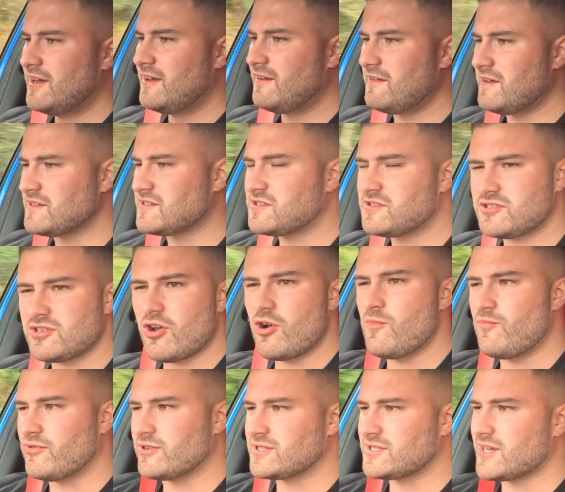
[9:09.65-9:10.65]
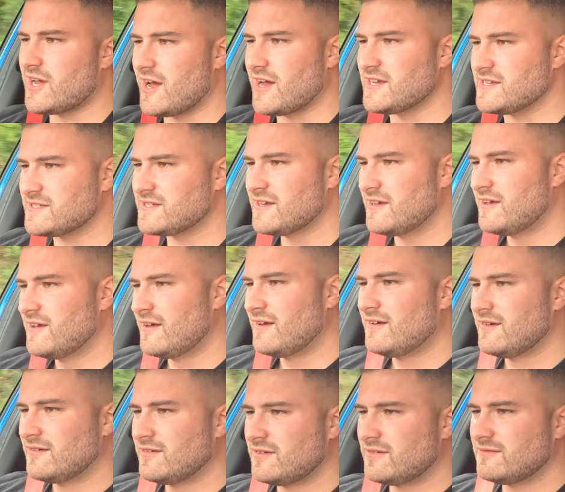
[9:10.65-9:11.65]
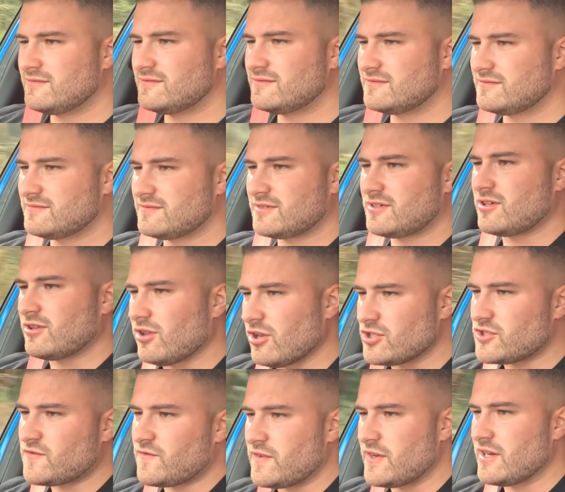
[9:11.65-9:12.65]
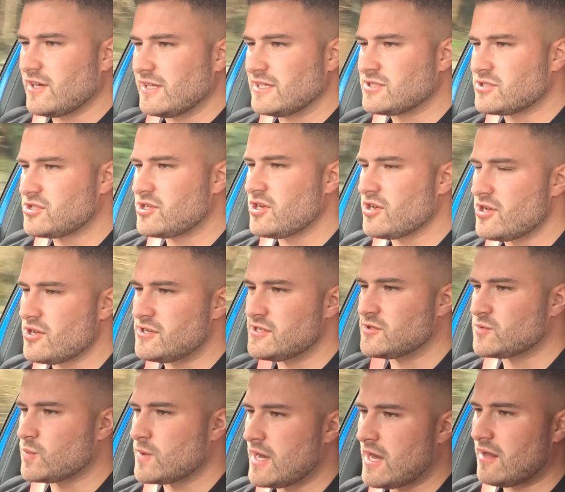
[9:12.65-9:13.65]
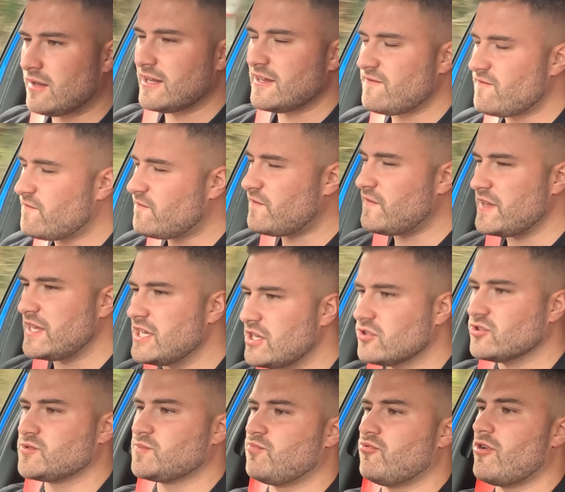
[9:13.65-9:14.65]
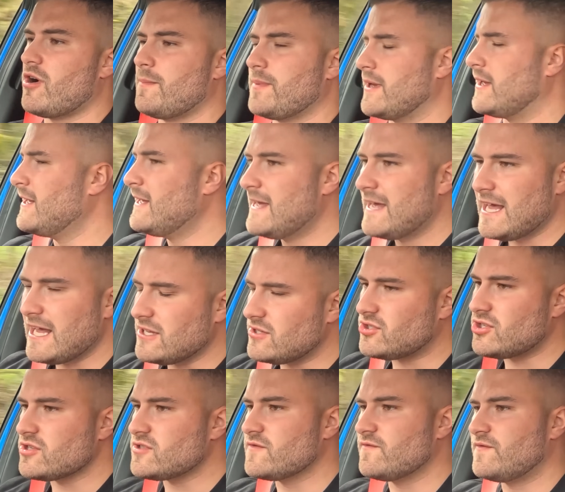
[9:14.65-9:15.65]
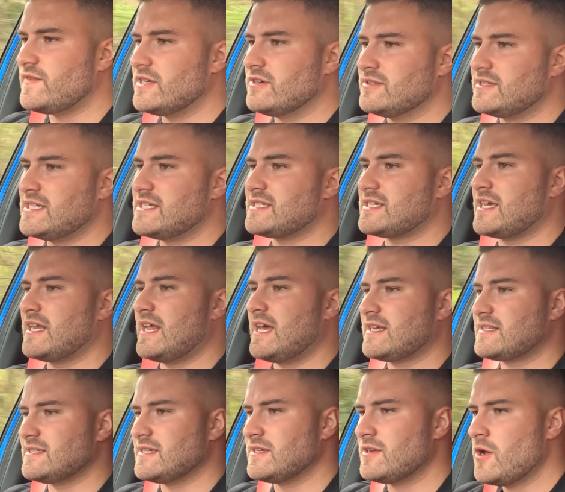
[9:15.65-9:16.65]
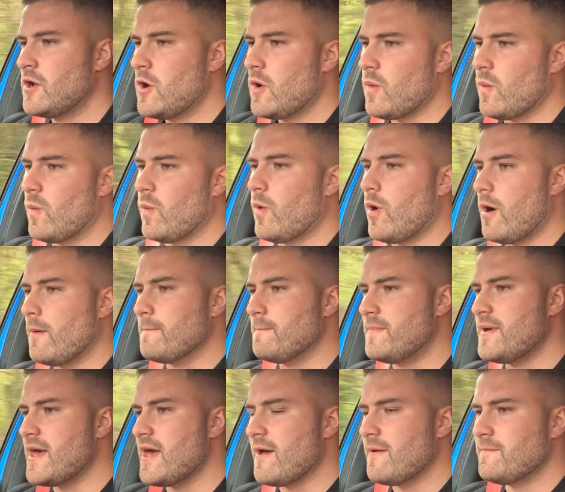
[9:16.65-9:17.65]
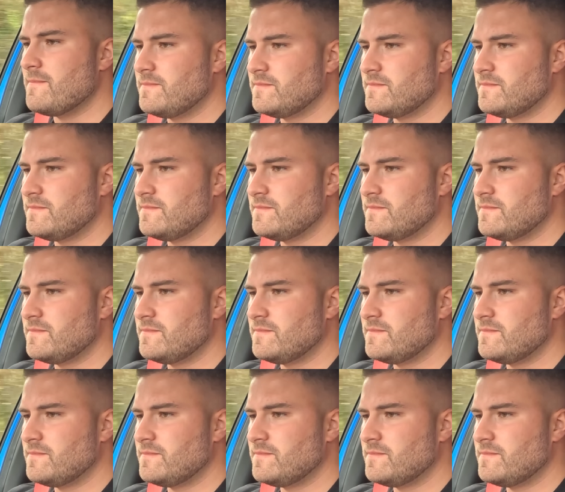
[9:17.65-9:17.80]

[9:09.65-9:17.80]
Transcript: It's so precise. Clutch feel is good as well. It feels proper. It doesn't feel disconnected one bit.